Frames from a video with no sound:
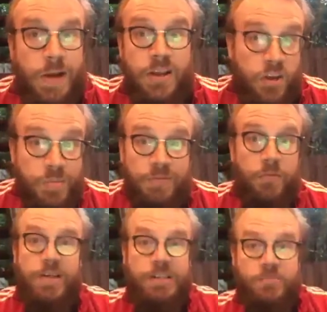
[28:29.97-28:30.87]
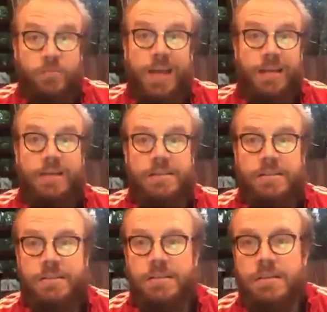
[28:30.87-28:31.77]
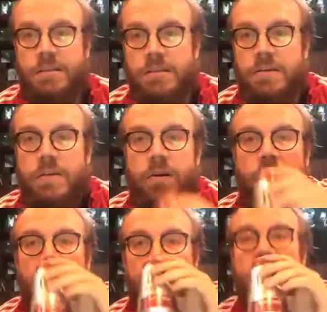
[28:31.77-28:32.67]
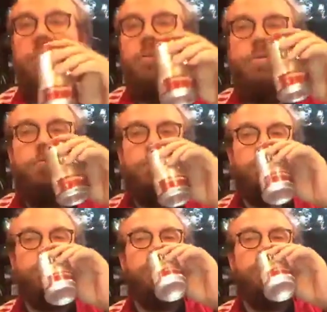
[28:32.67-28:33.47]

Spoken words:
human voices wake us, till human voices wake